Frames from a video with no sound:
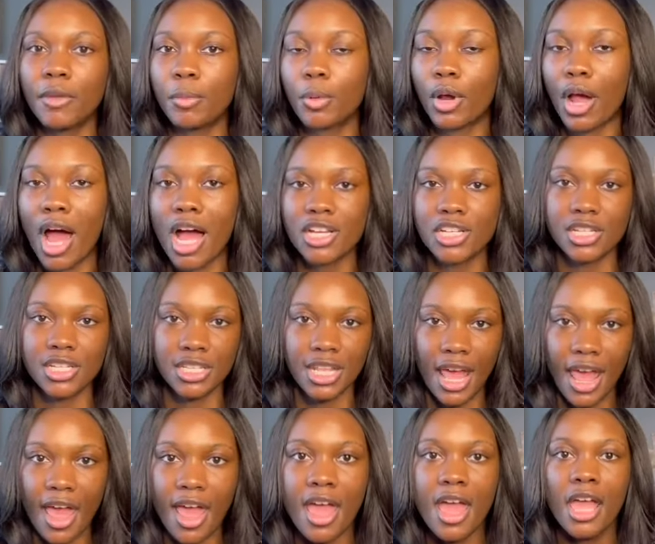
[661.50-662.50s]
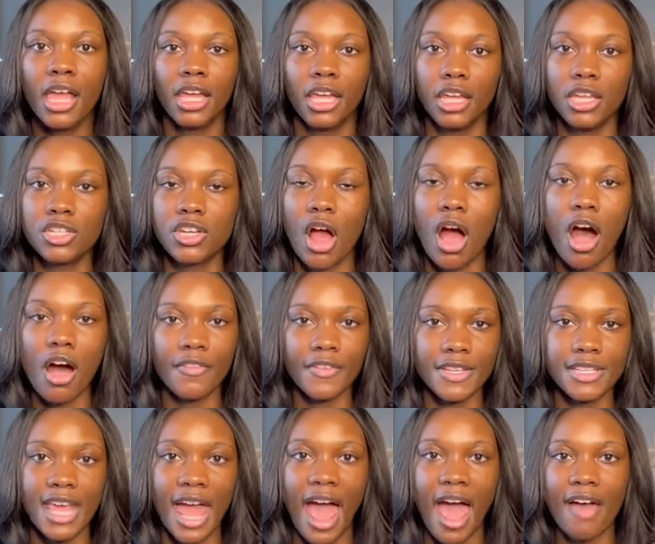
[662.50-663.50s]
precautions that each
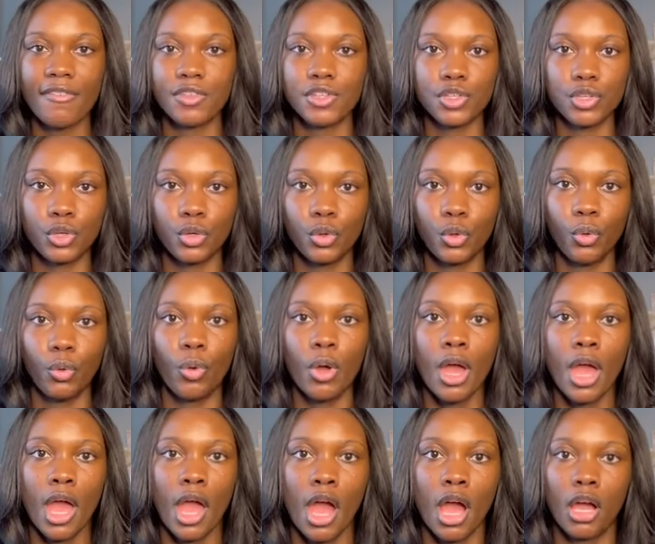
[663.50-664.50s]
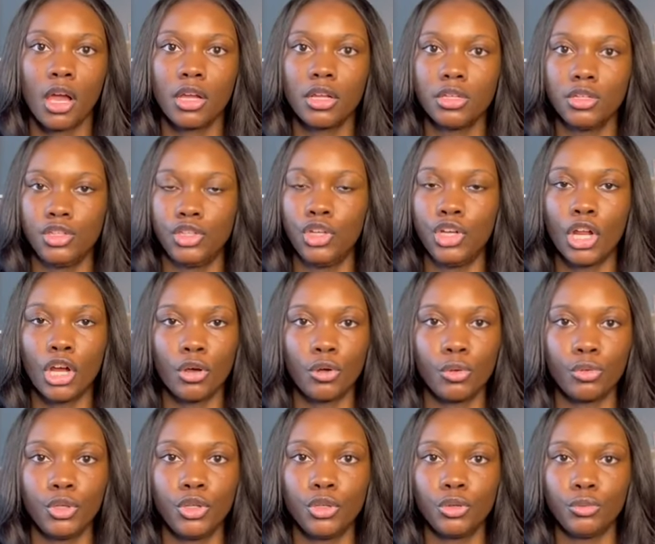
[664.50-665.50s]
office have to, you
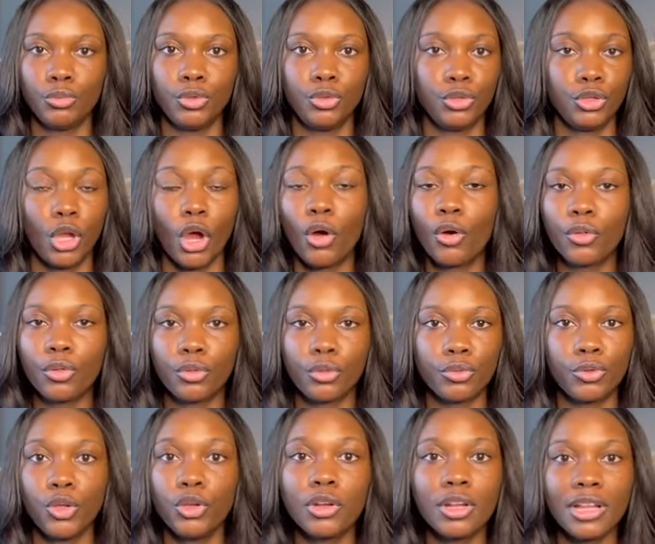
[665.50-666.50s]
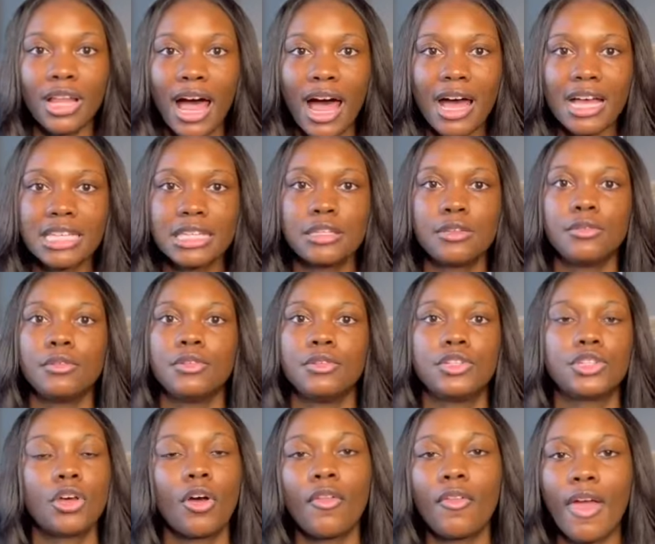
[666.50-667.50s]
know, go utilize
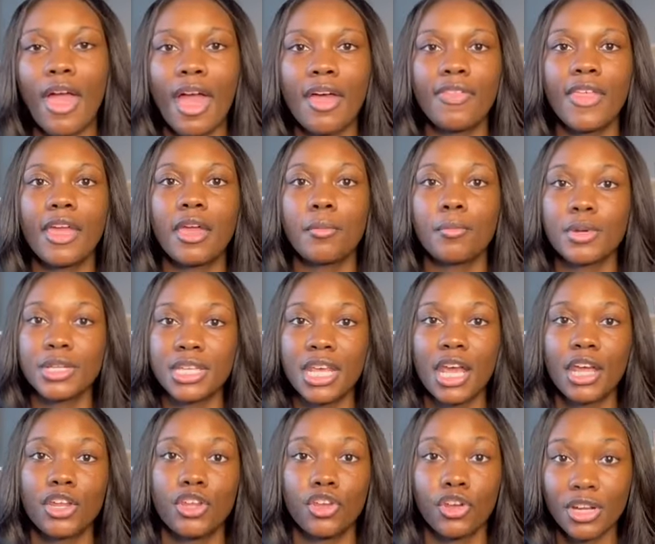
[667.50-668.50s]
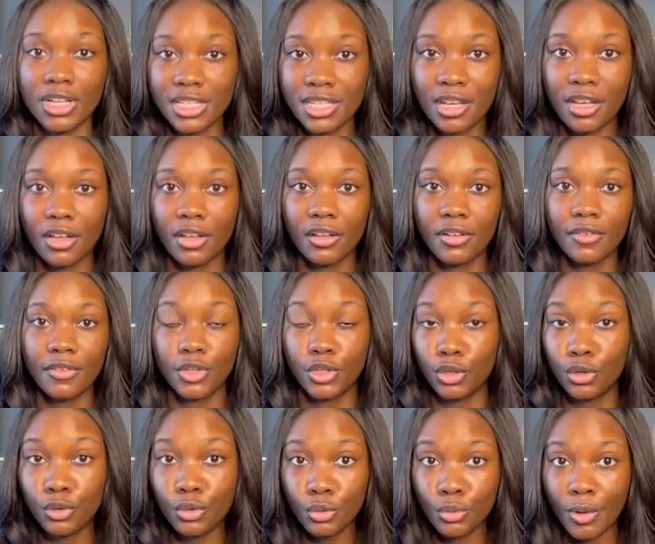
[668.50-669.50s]
so that they can protect yourself,
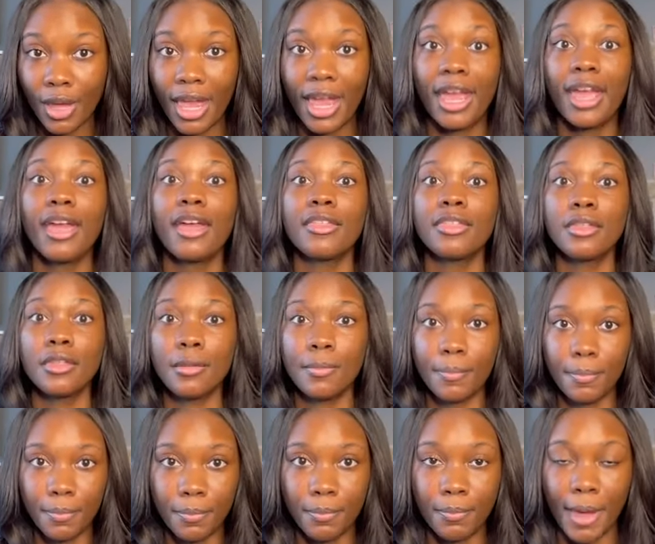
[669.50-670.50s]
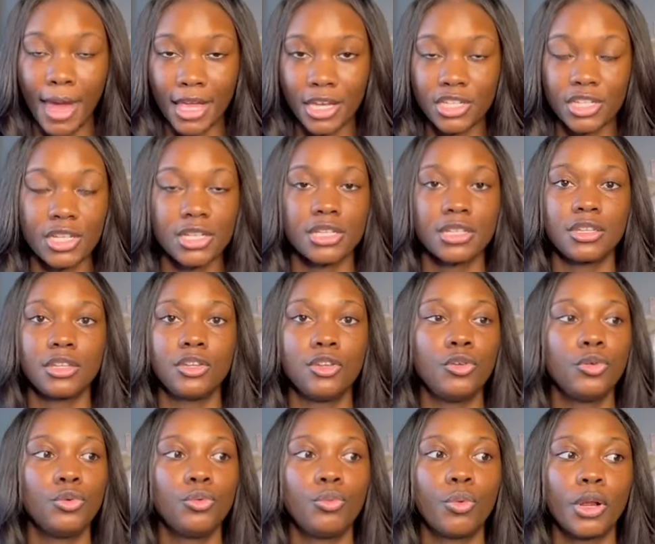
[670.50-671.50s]
you and the patients.
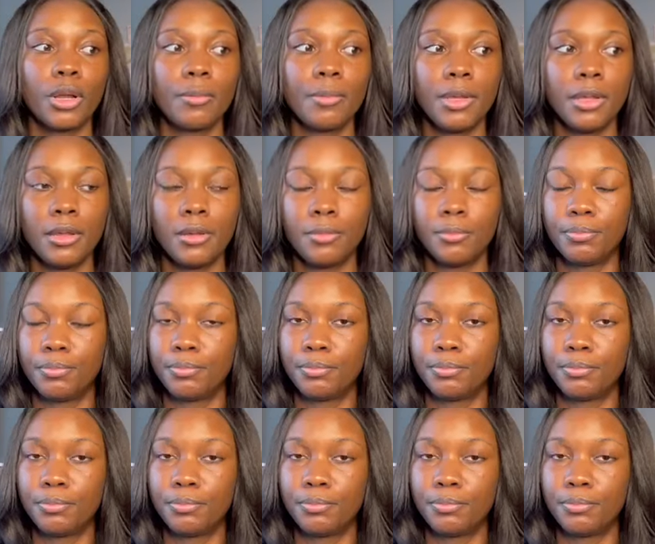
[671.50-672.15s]
You want to be